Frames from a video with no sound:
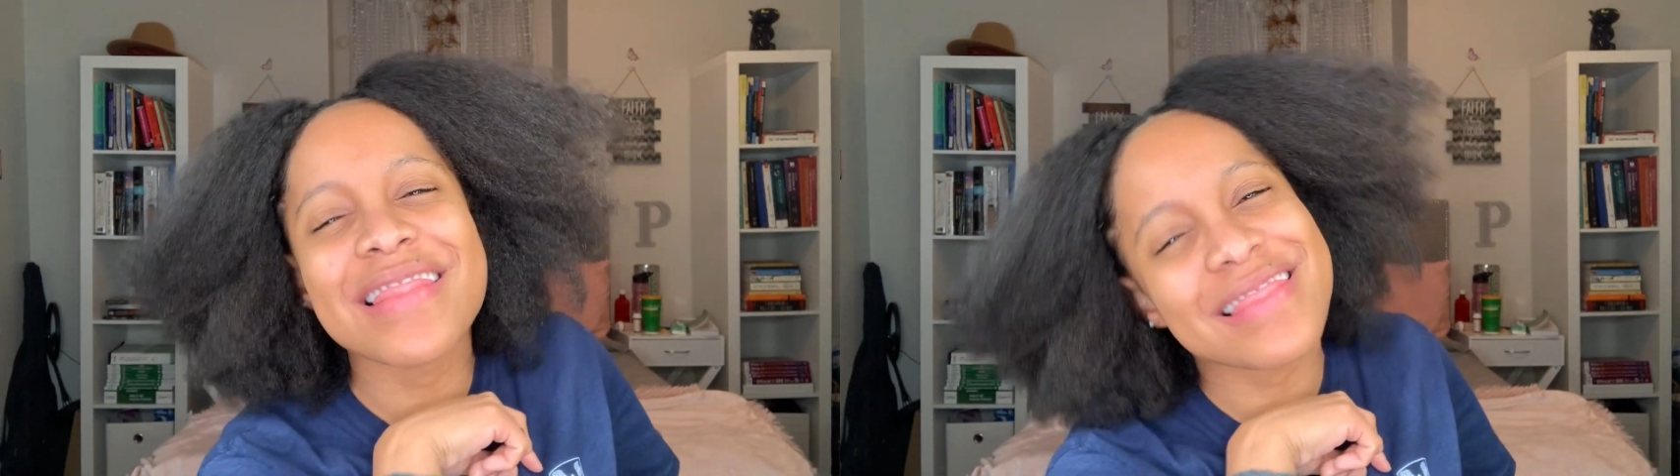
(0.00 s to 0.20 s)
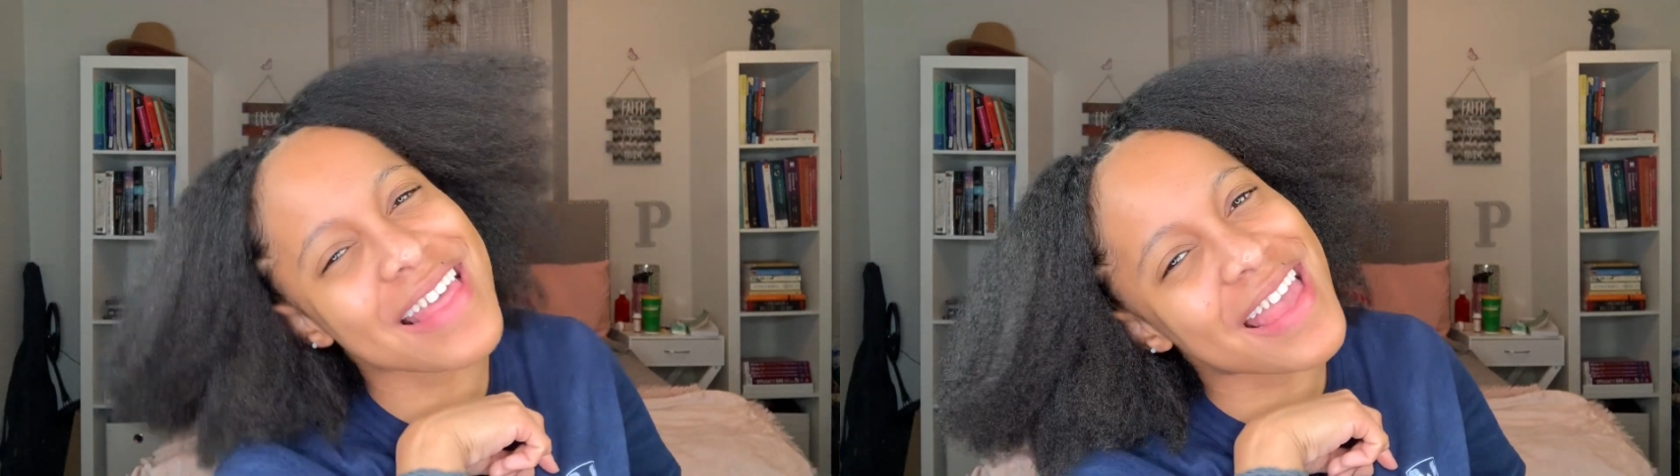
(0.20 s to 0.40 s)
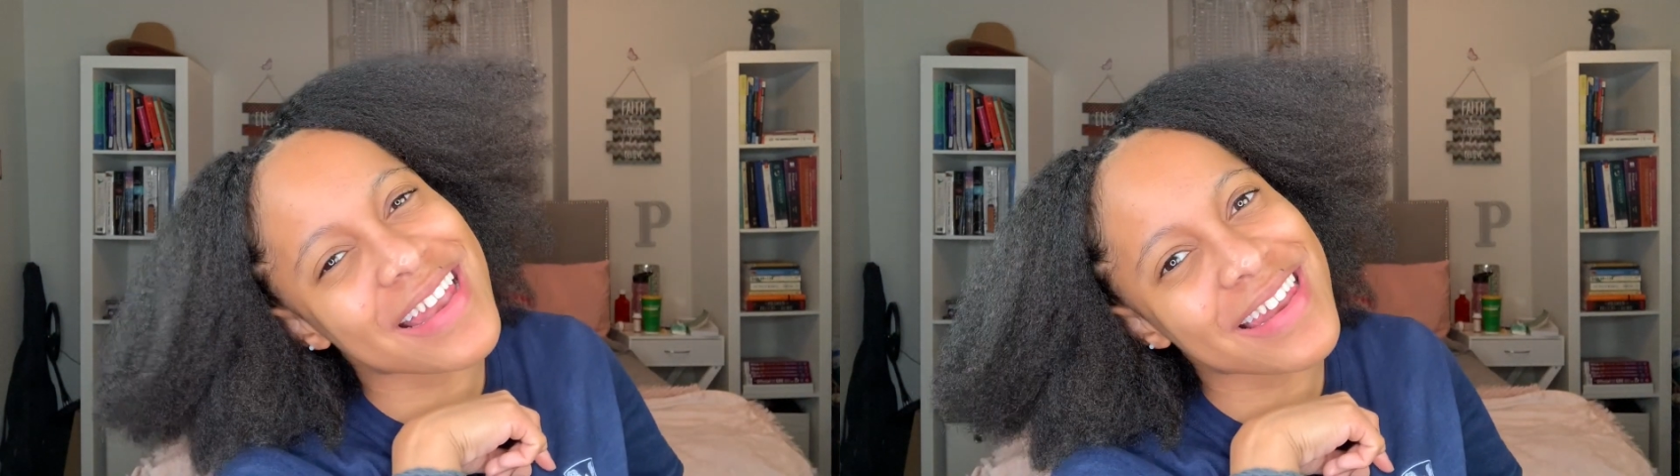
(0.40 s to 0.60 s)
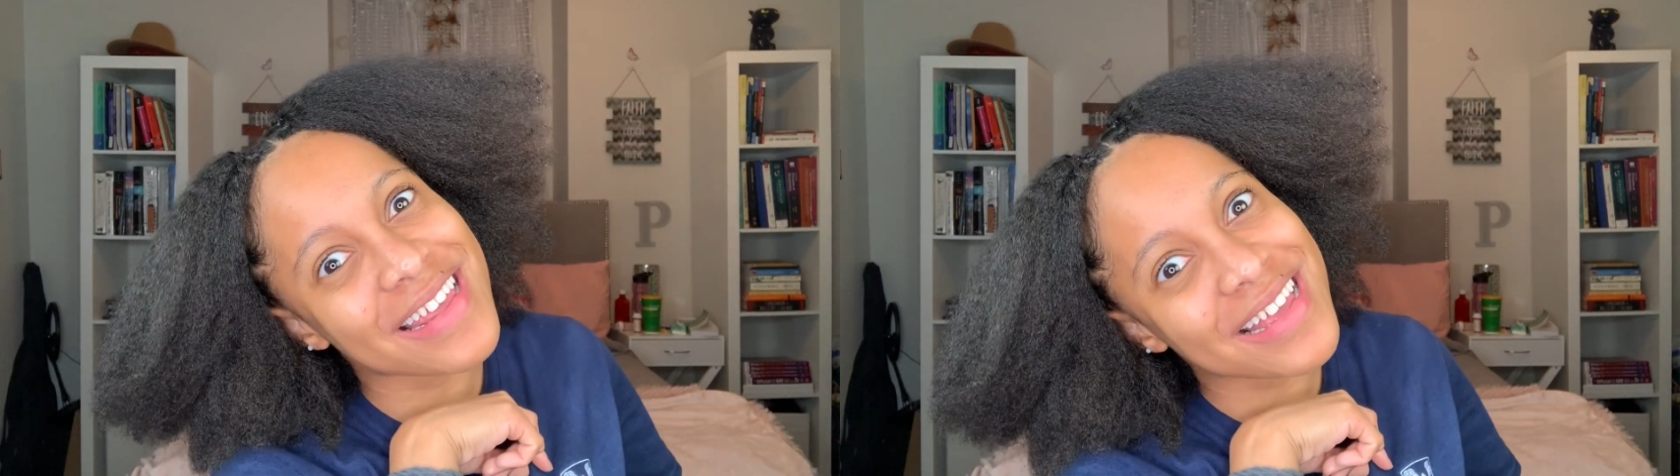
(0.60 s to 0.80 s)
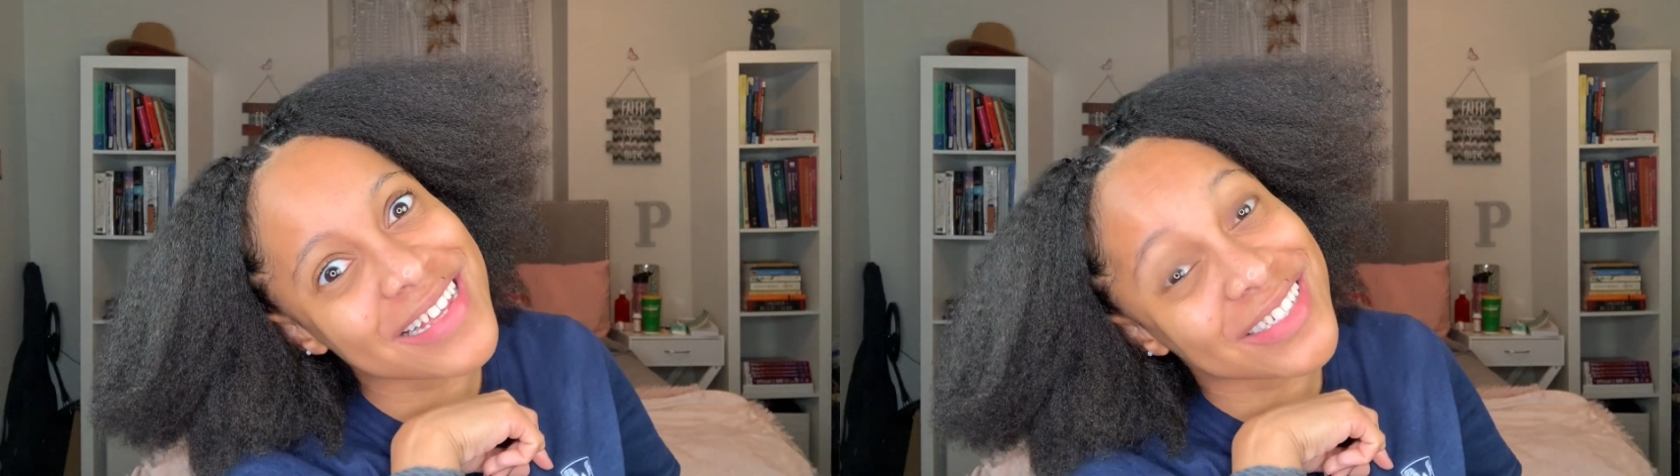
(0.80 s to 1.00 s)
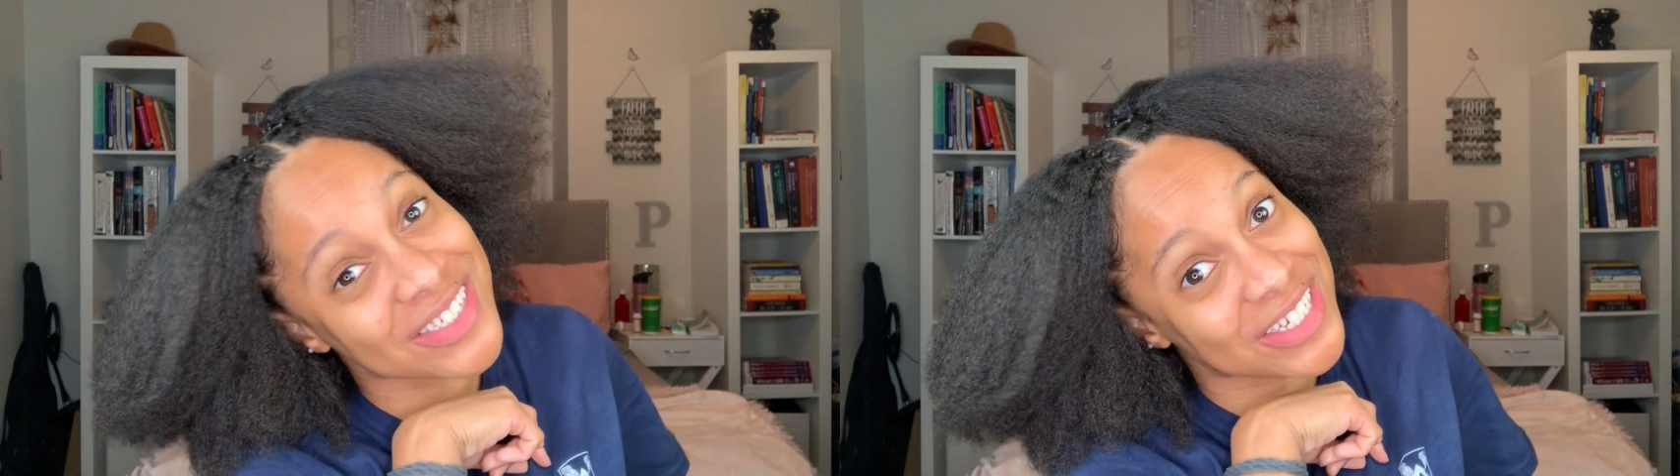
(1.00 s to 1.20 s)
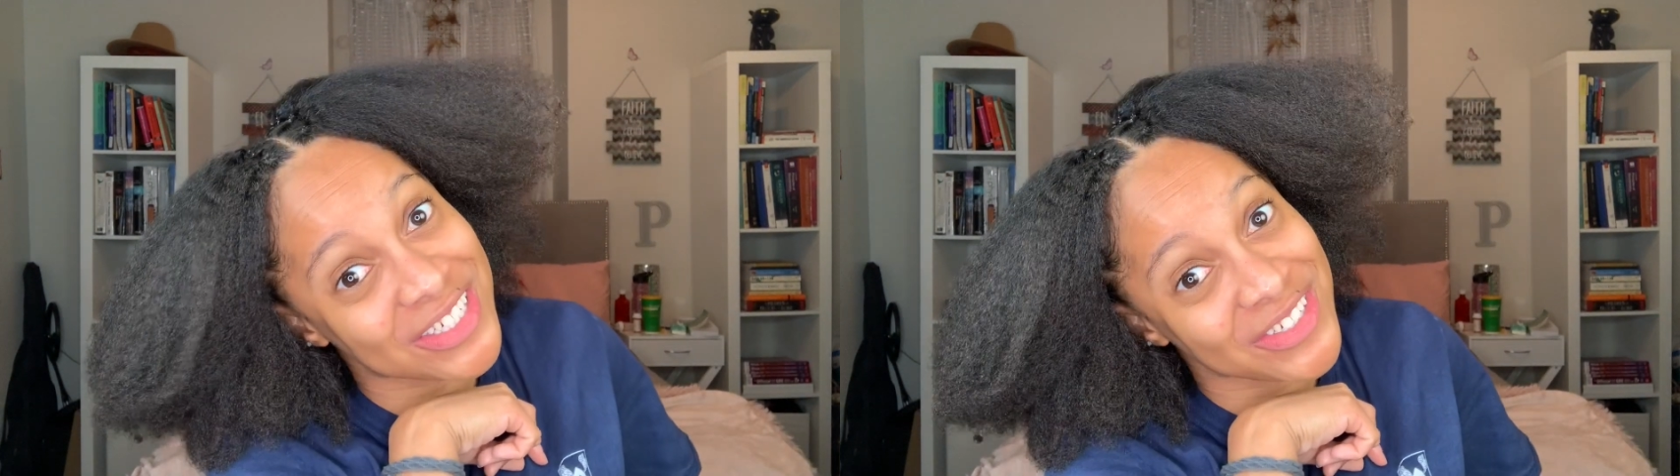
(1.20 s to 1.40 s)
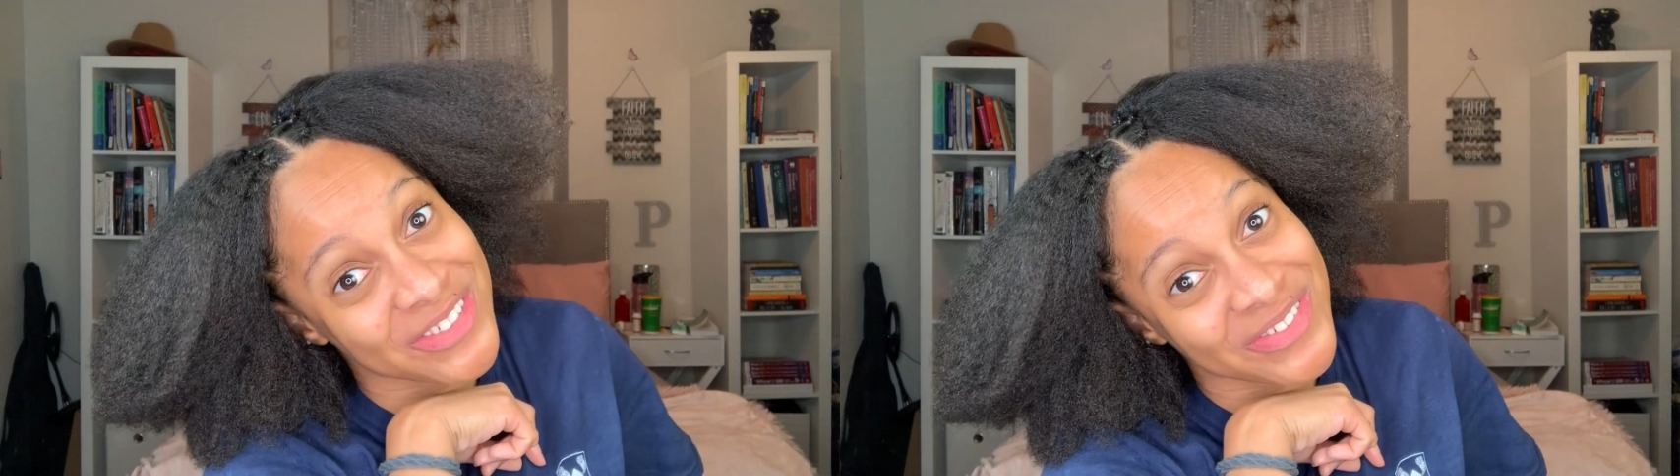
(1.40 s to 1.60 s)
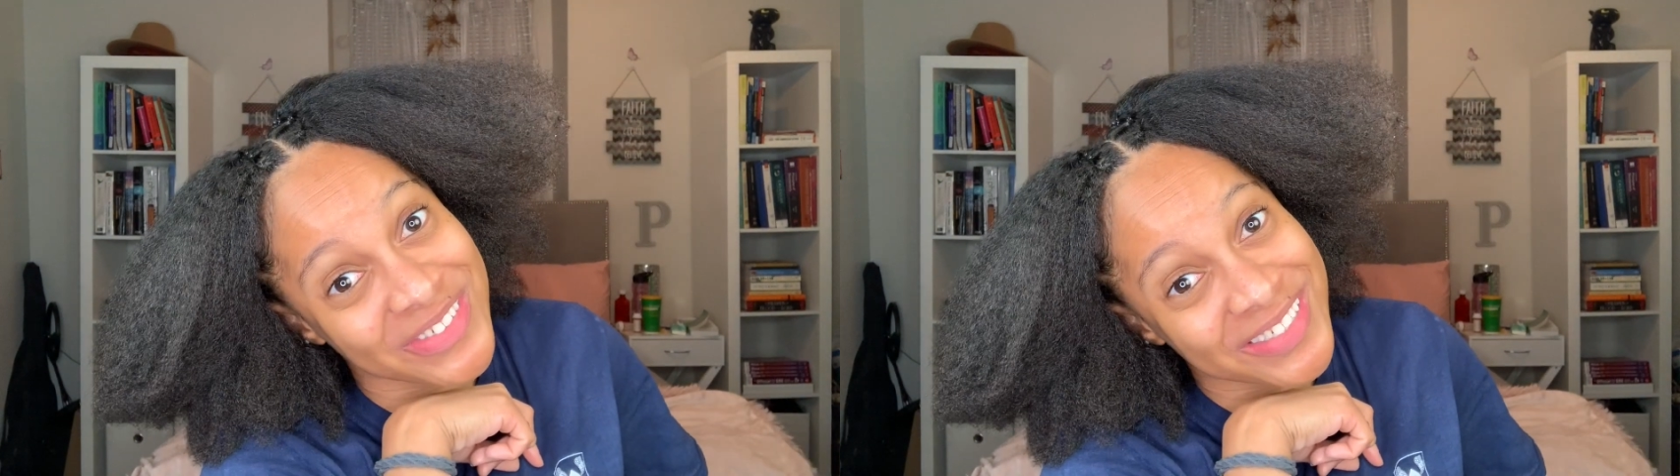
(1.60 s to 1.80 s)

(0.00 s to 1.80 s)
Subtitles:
then stay tuned.